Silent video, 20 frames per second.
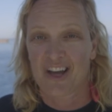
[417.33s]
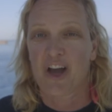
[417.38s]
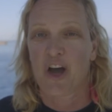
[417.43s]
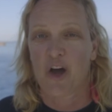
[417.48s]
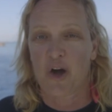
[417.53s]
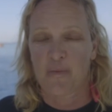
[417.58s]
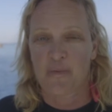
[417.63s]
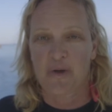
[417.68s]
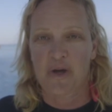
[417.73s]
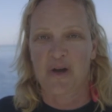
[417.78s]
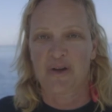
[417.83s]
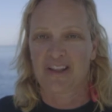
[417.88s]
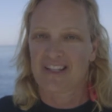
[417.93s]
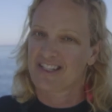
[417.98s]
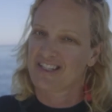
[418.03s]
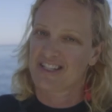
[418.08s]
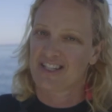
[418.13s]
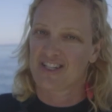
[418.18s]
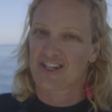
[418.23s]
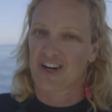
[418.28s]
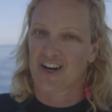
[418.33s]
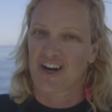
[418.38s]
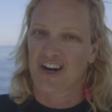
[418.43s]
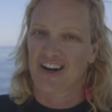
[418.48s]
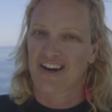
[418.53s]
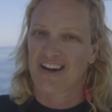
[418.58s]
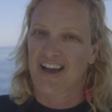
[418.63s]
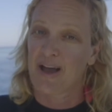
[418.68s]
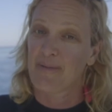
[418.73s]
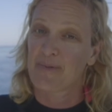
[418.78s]
I hope we all listen to her.
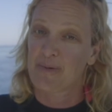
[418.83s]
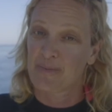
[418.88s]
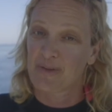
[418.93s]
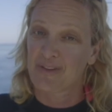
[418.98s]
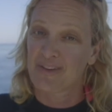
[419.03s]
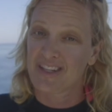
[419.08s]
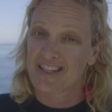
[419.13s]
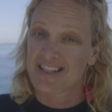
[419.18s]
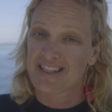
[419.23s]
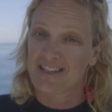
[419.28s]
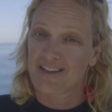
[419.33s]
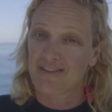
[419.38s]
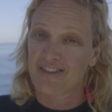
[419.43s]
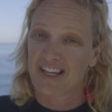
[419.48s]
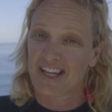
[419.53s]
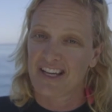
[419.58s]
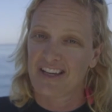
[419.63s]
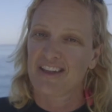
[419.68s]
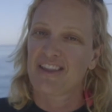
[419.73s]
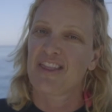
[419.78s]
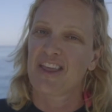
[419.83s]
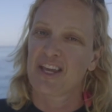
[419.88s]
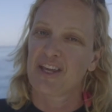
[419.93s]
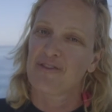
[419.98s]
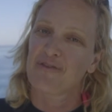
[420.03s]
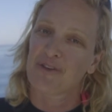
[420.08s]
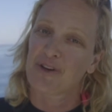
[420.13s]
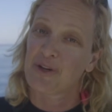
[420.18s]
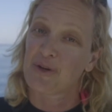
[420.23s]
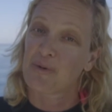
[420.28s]
Happy birthday, Sylvia. Thank
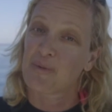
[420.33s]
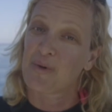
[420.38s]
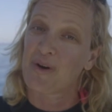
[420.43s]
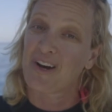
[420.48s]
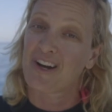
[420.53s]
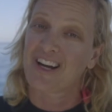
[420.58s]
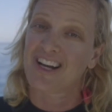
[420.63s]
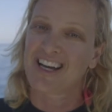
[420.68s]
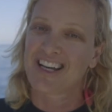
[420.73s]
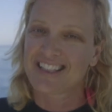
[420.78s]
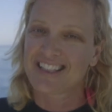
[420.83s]
you for your work.